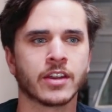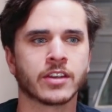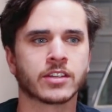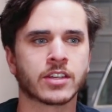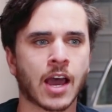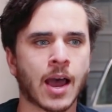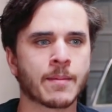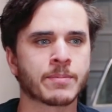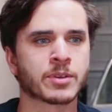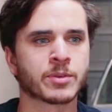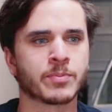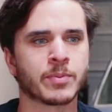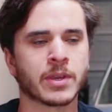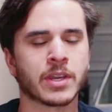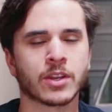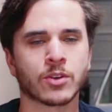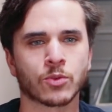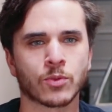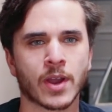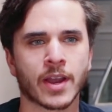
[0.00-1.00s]
top
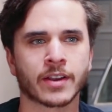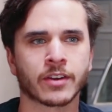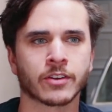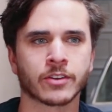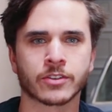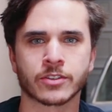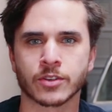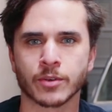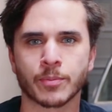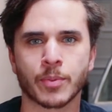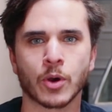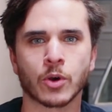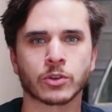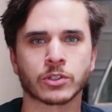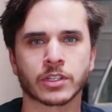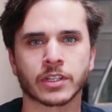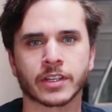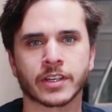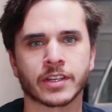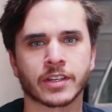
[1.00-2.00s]
speed record,
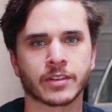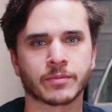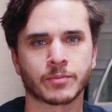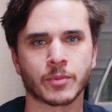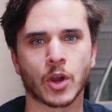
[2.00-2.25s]
supposedly,